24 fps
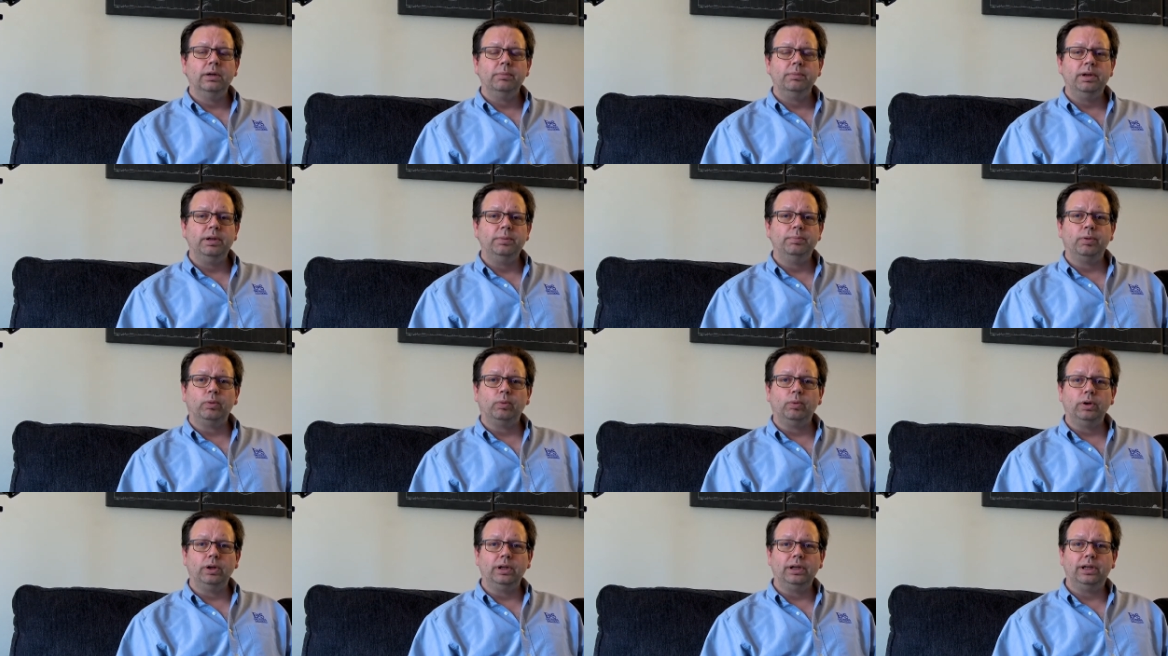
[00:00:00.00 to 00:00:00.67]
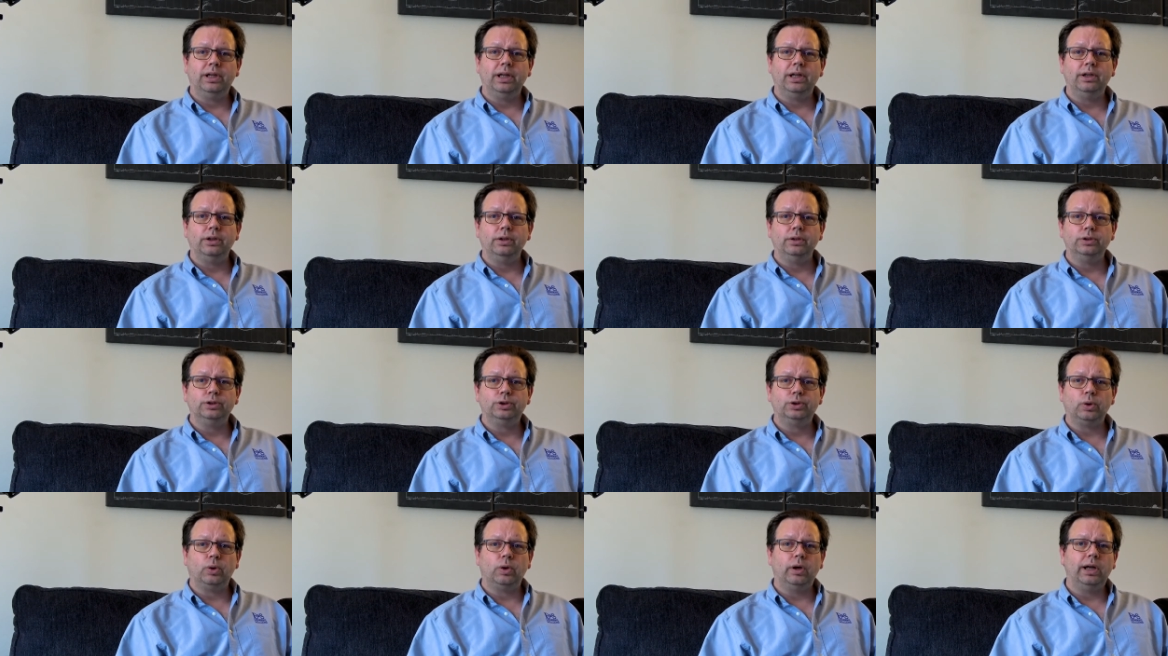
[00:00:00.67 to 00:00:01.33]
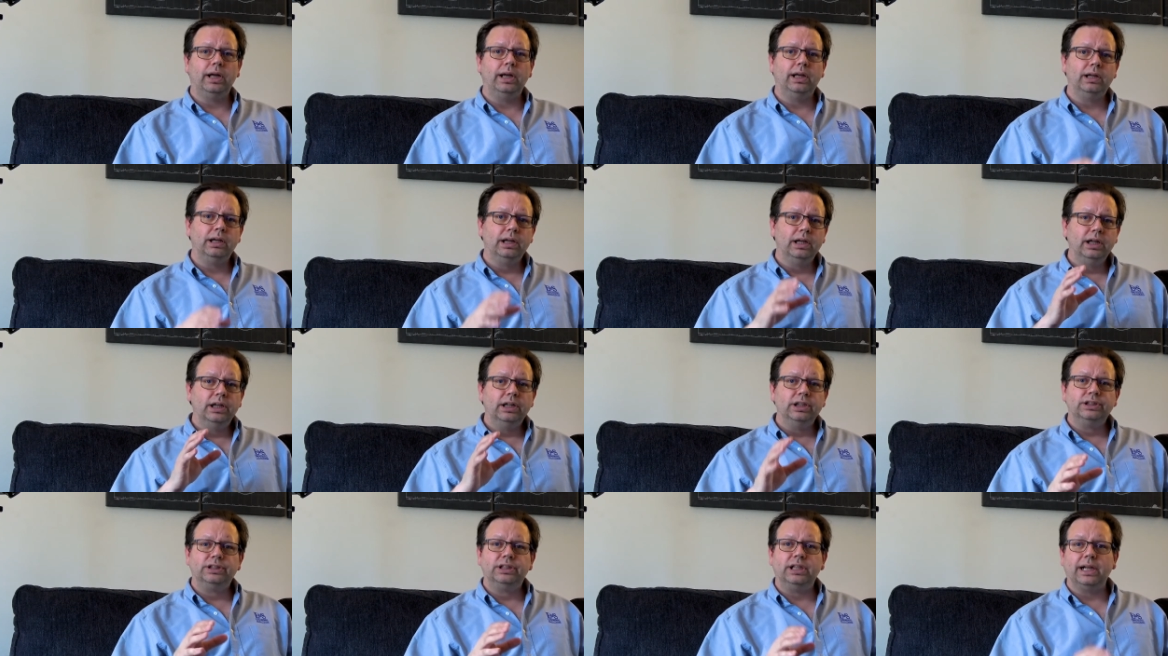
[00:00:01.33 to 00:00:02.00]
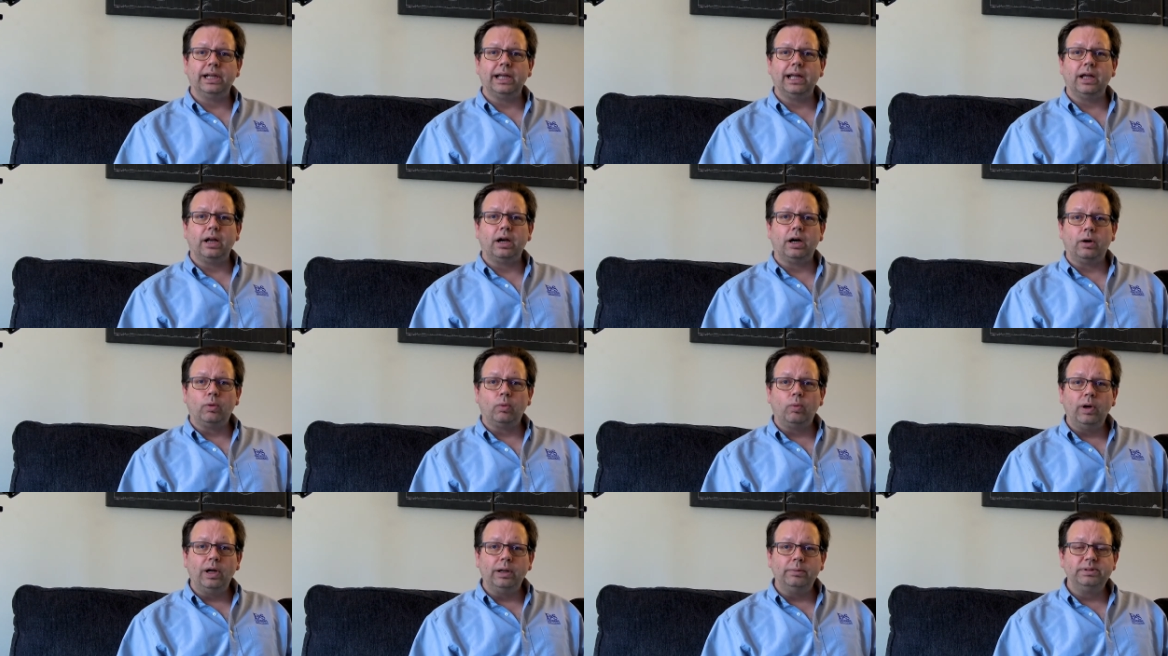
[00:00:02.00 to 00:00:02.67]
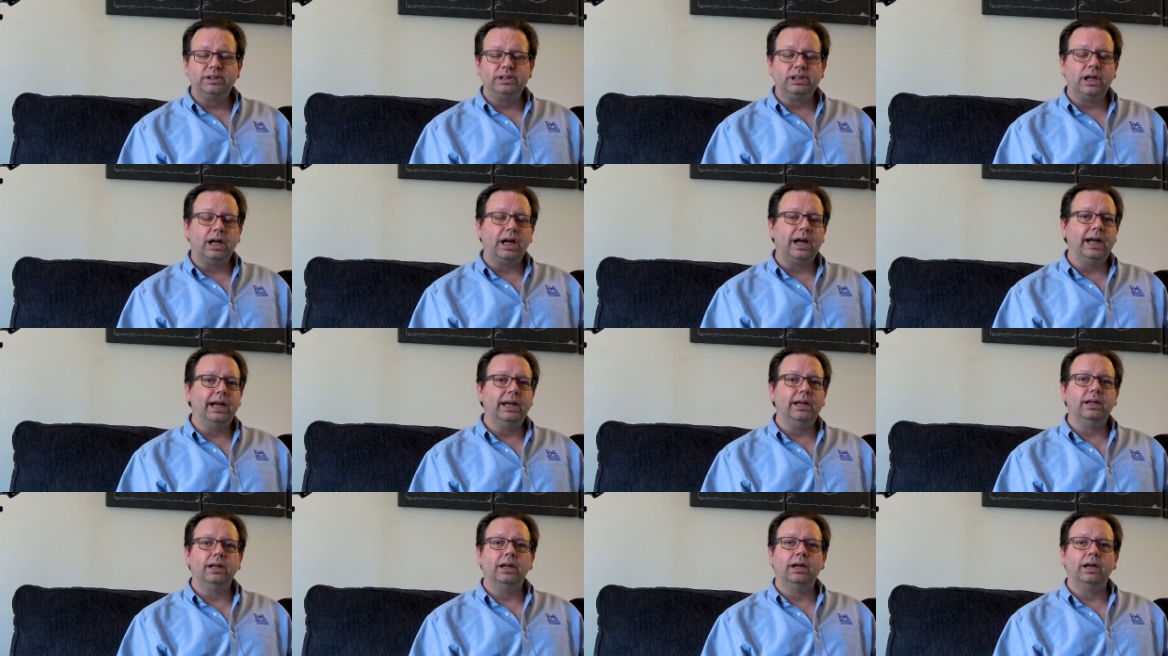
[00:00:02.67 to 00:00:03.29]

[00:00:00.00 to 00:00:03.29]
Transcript: people really tend to enjoy it. Check out our website.